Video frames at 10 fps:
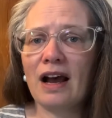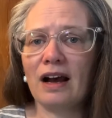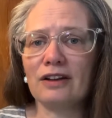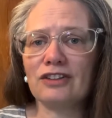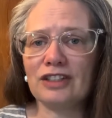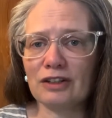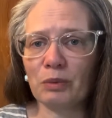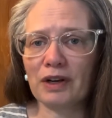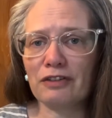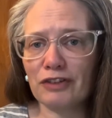She did
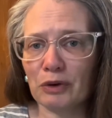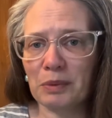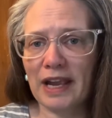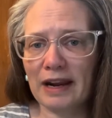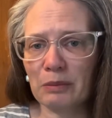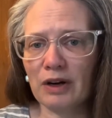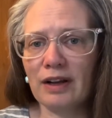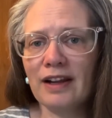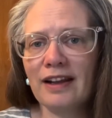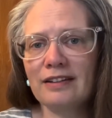want a film camera
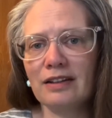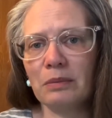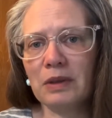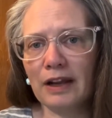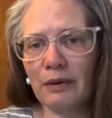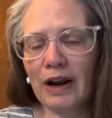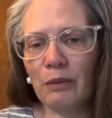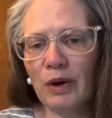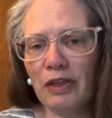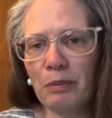to play around
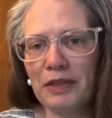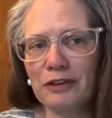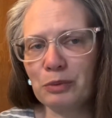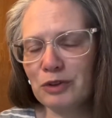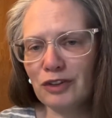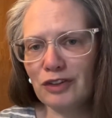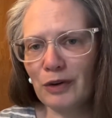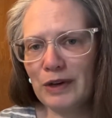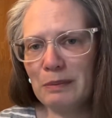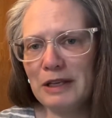with, but this was just
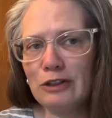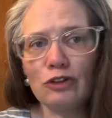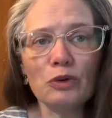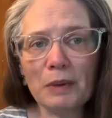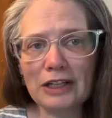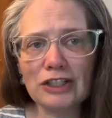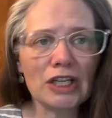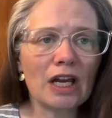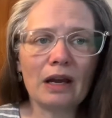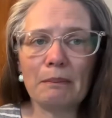going to be too much
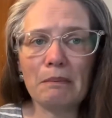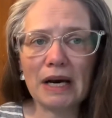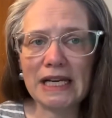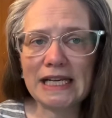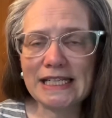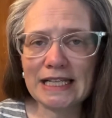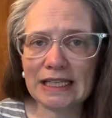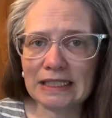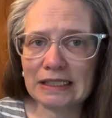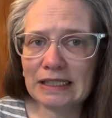money
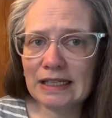to